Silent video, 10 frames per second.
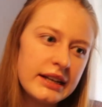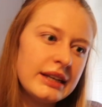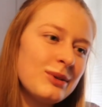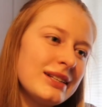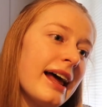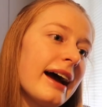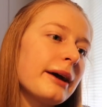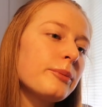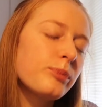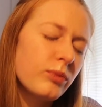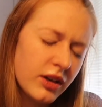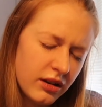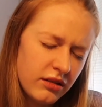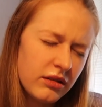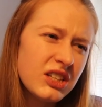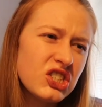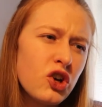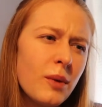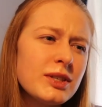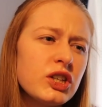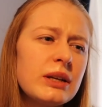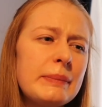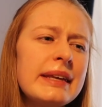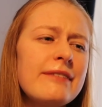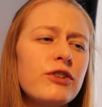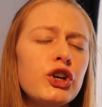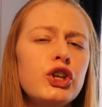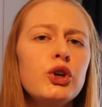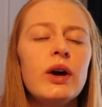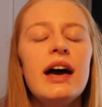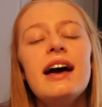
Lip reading: and he was like, this job's gonna be for you.